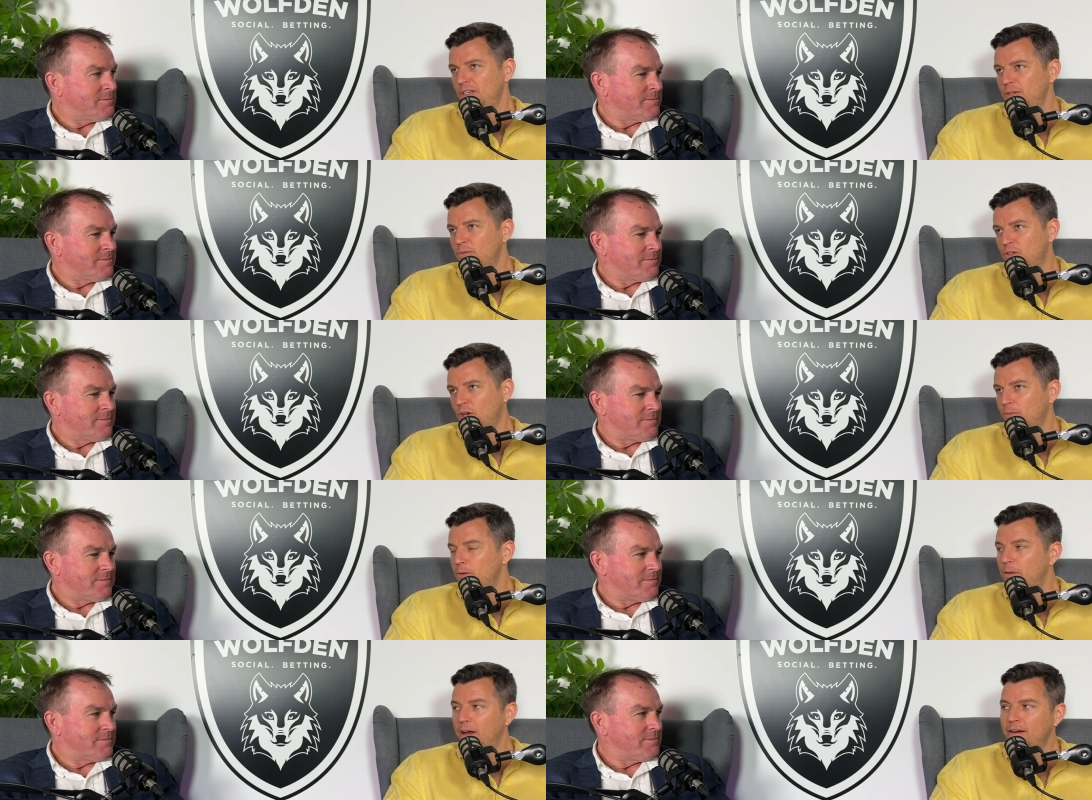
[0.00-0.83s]
Speaker 1: you and
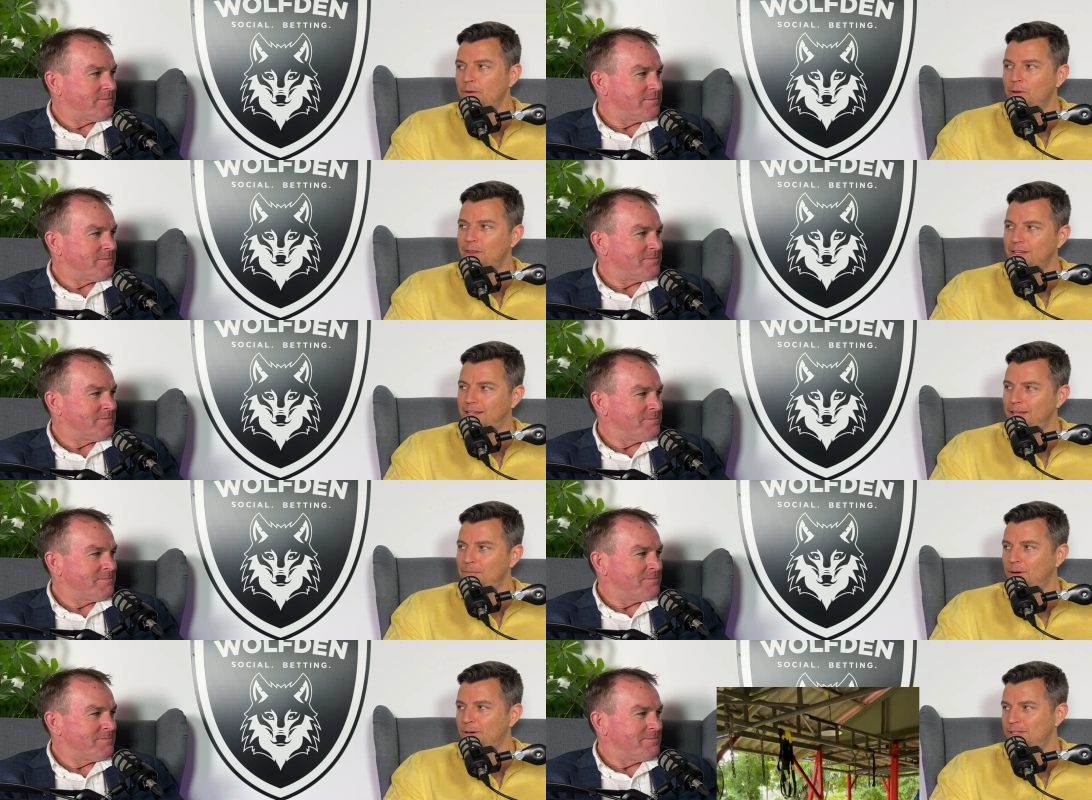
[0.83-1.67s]
Tommy Berry with your
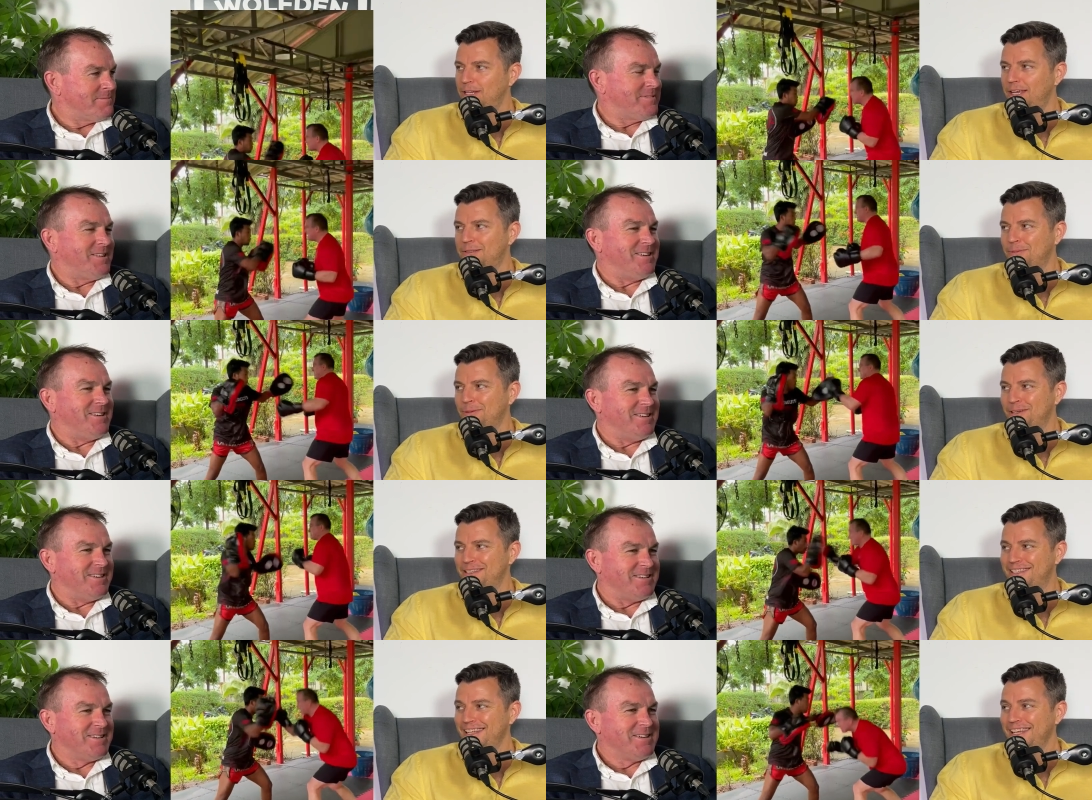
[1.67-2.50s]
kickboxing
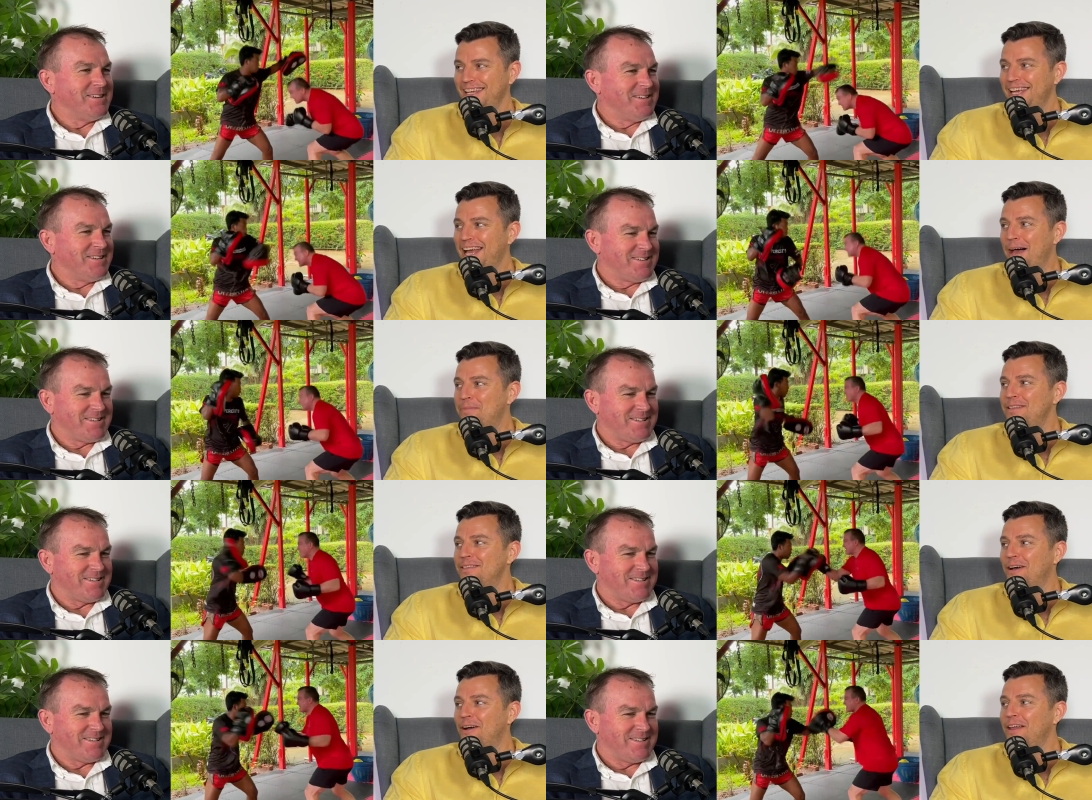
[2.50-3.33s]
exploits up
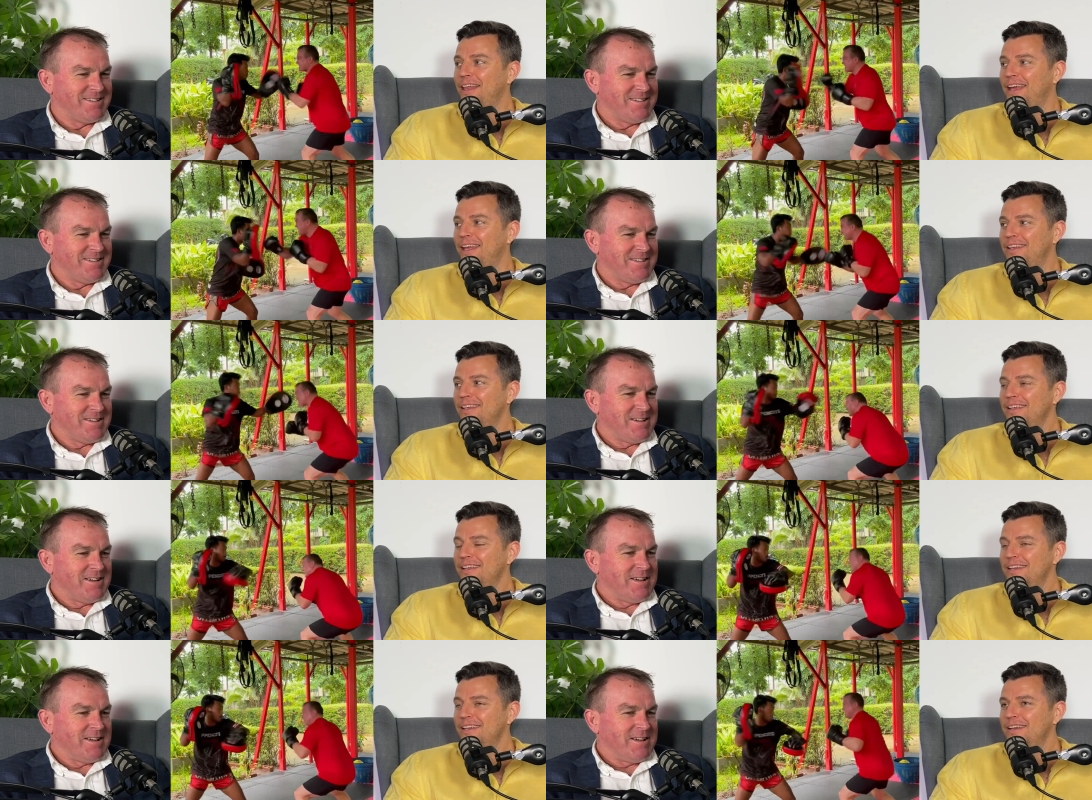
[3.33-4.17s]
in Thailand.
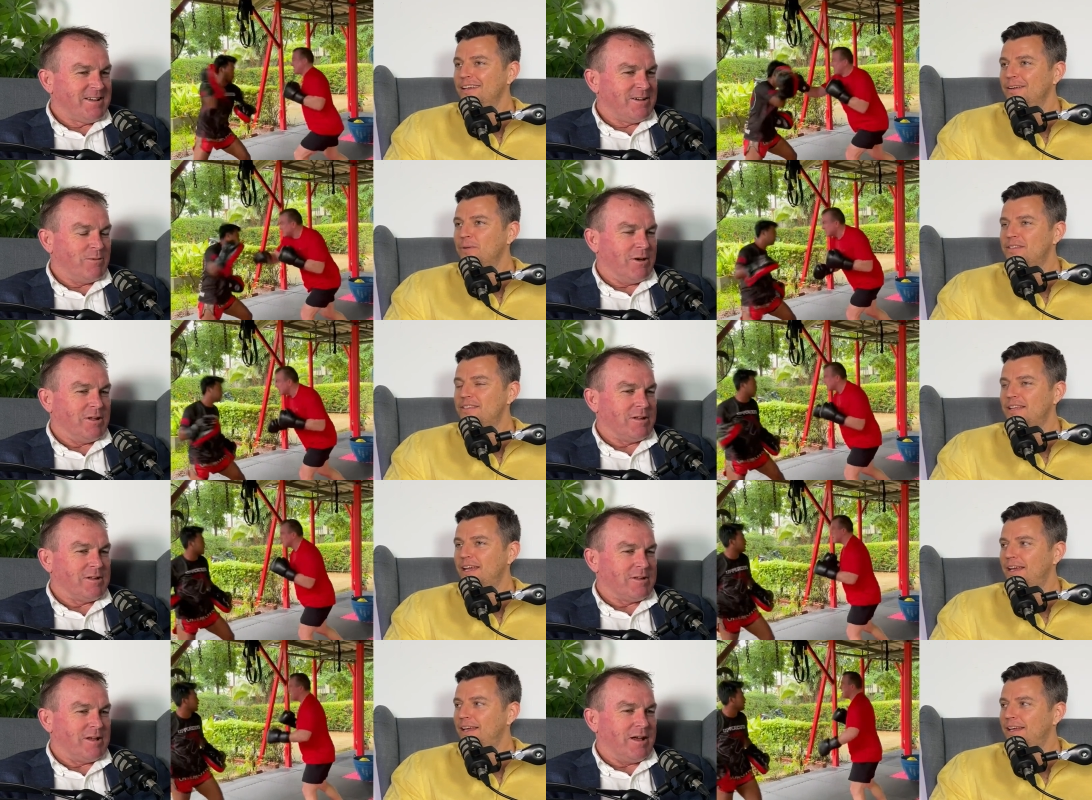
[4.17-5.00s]
What's,
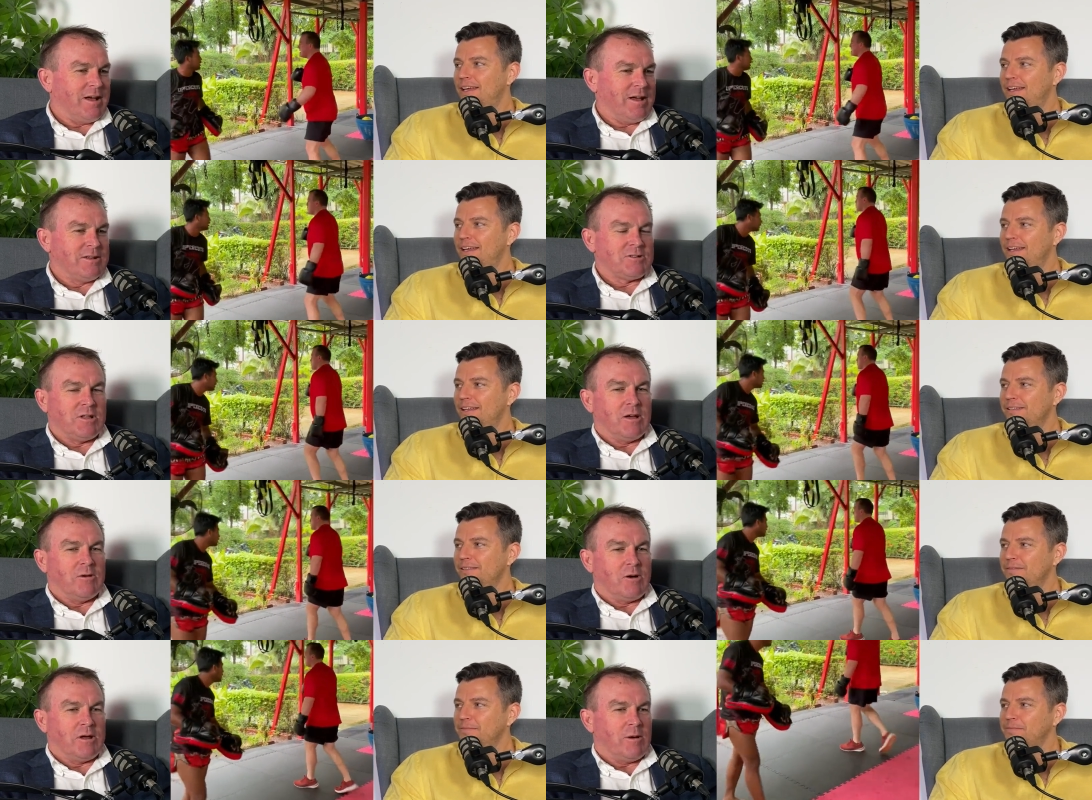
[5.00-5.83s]
well, uh, uh,
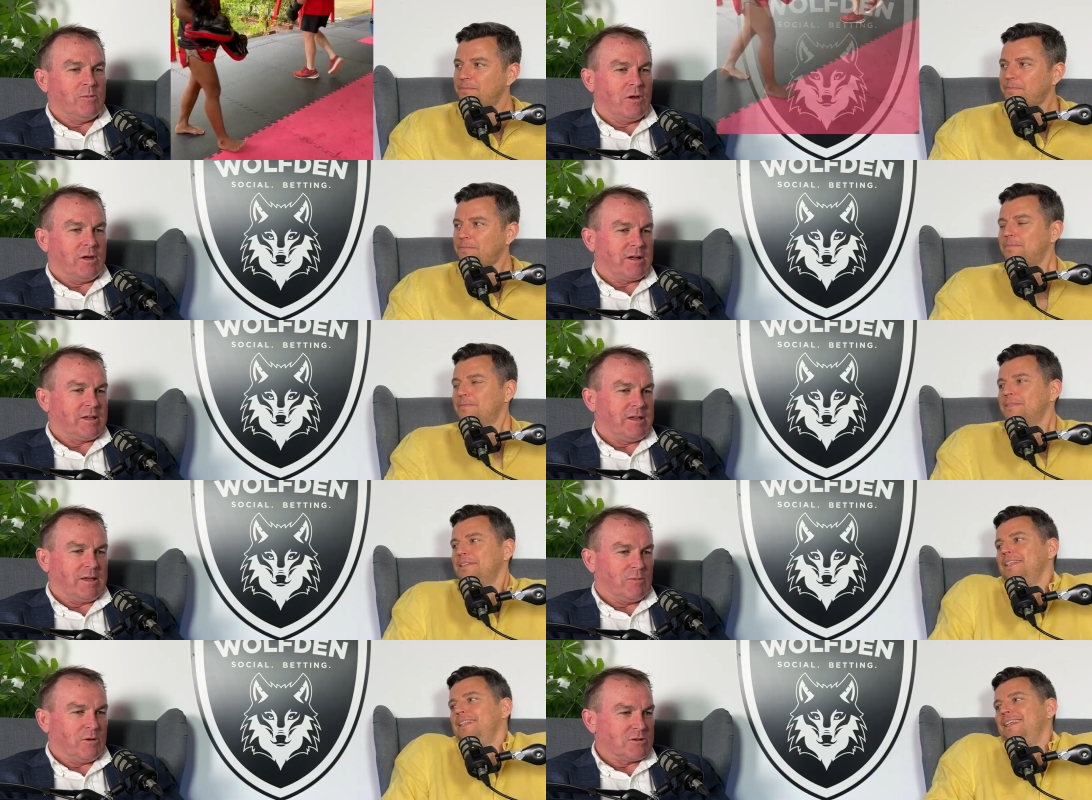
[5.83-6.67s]
no,
Speaker 2: I, am not a
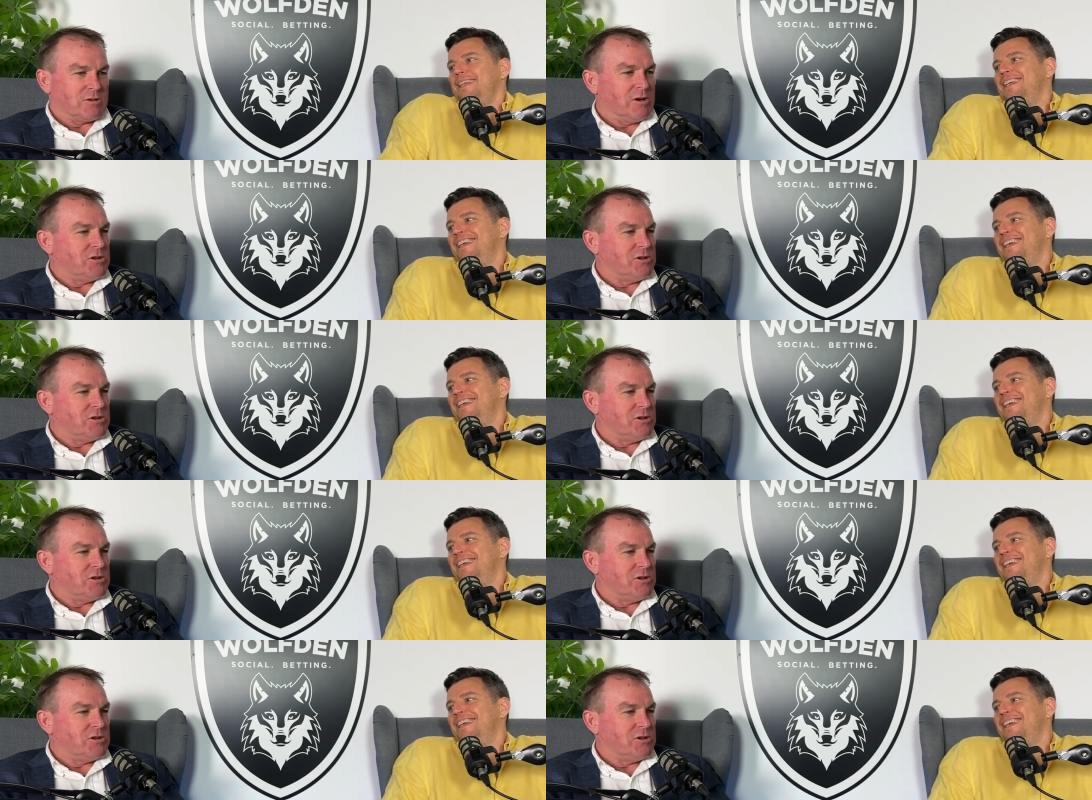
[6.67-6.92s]
kickboxer. I